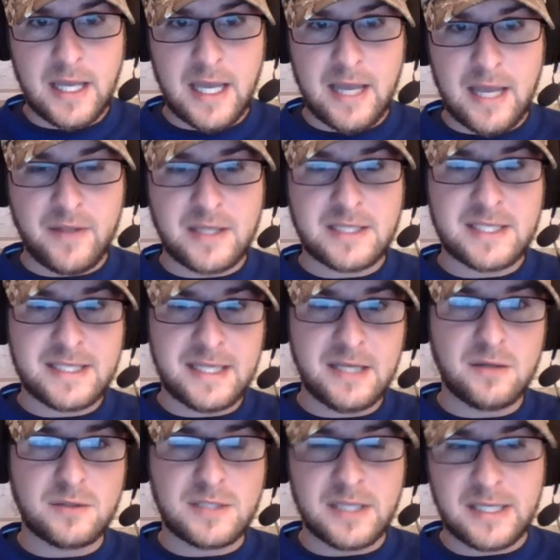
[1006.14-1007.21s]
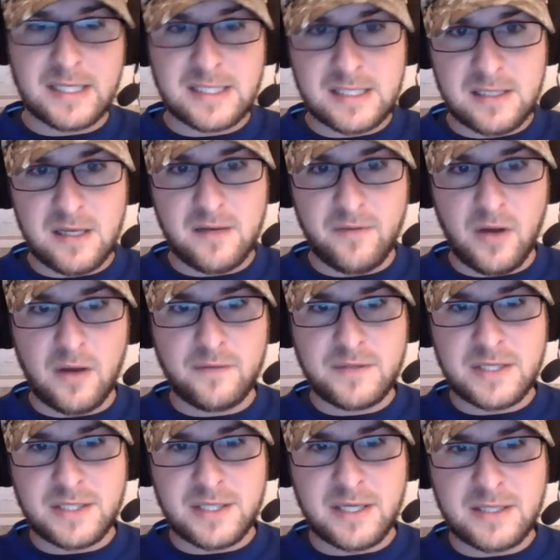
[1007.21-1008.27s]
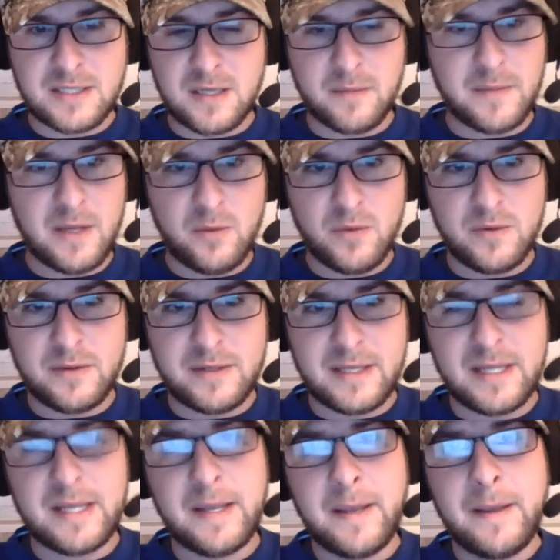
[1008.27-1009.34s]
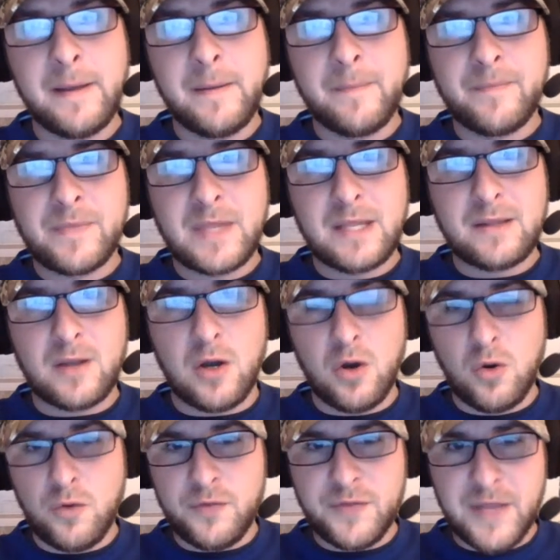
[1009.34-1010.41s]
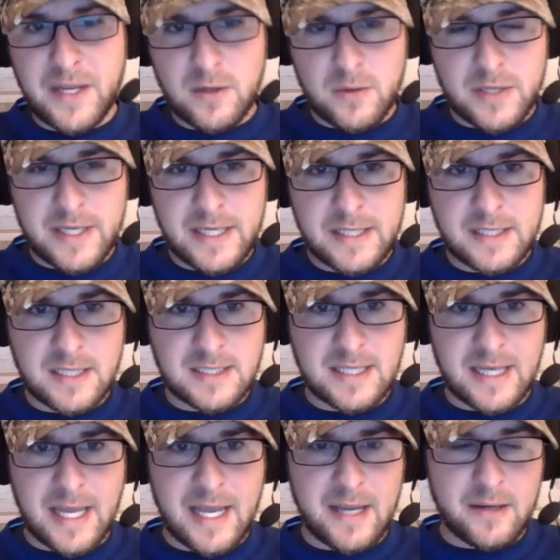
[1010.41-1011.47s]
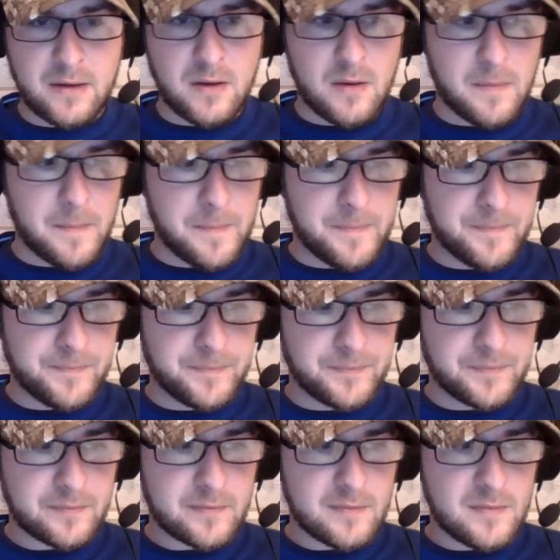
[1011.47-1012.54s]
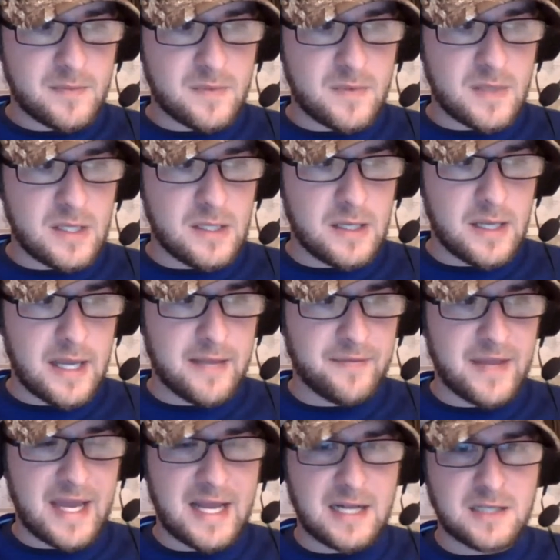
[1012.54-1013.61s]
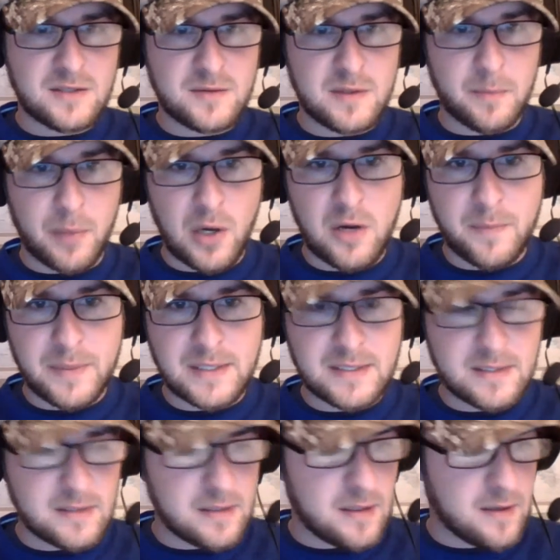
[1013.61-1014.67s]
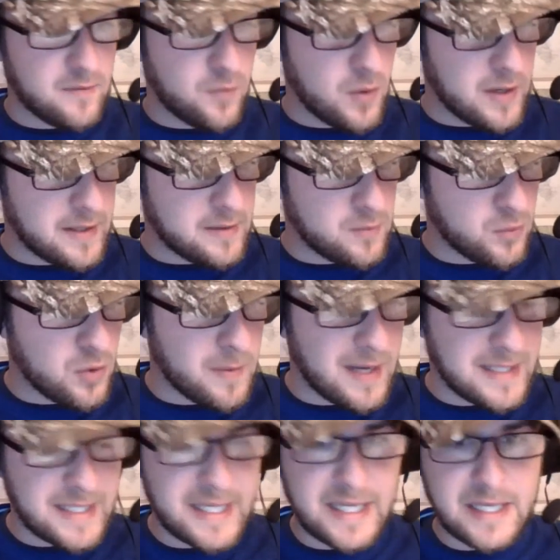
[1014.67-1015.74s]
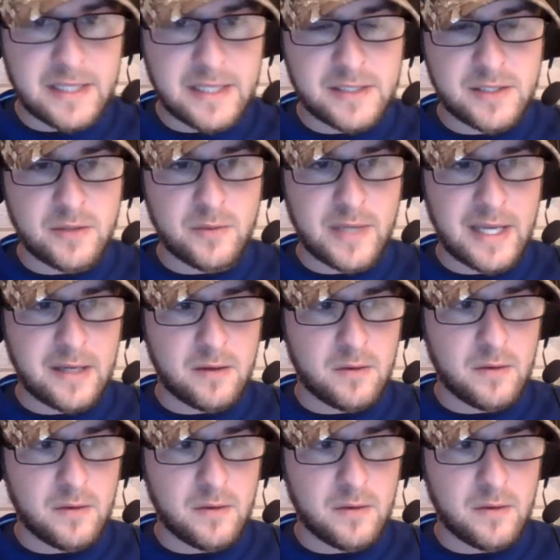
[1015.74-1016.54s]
and then still took his glove off to touch something that the whole theory doesn't add up. And that is the purpose of what we're about to get into now.